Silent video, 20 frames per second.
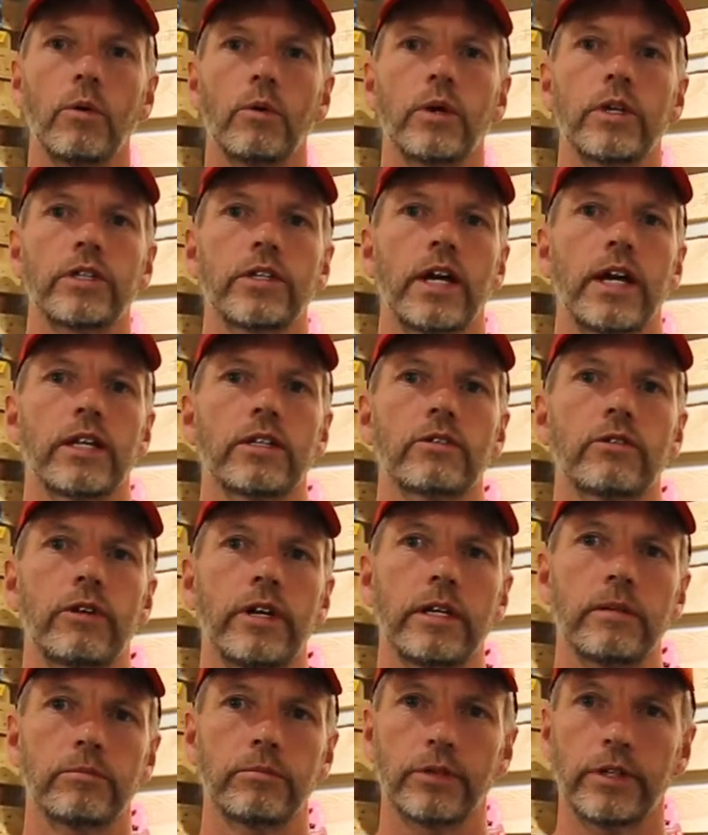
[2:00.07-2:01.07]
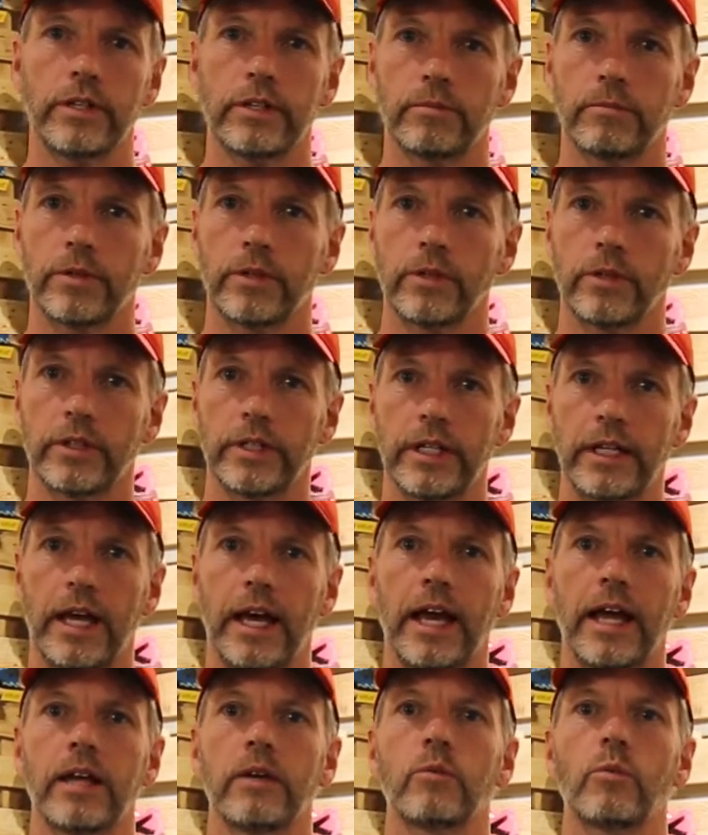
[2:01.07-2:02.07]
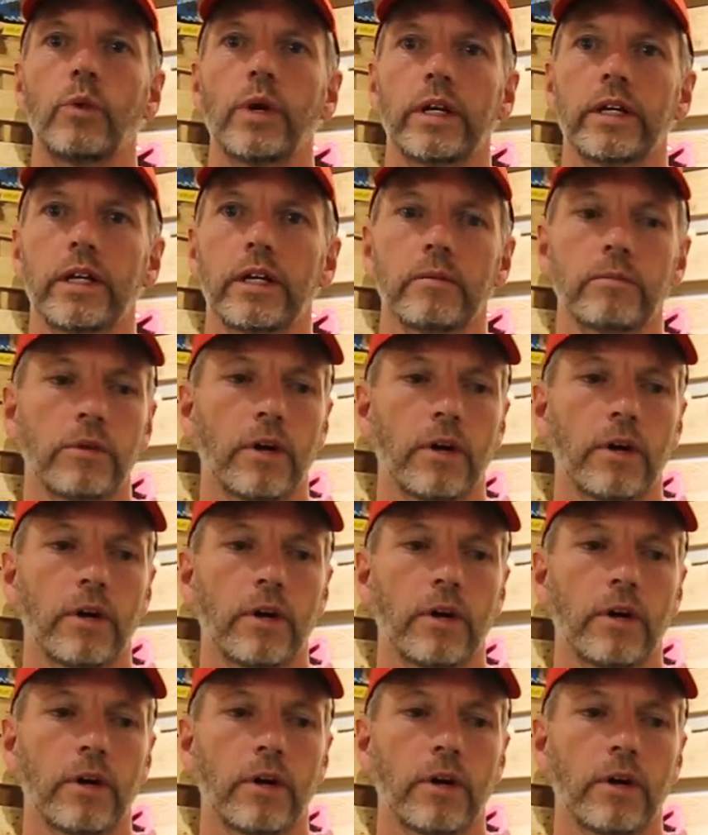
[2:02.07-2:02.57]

which has great breathability and wicking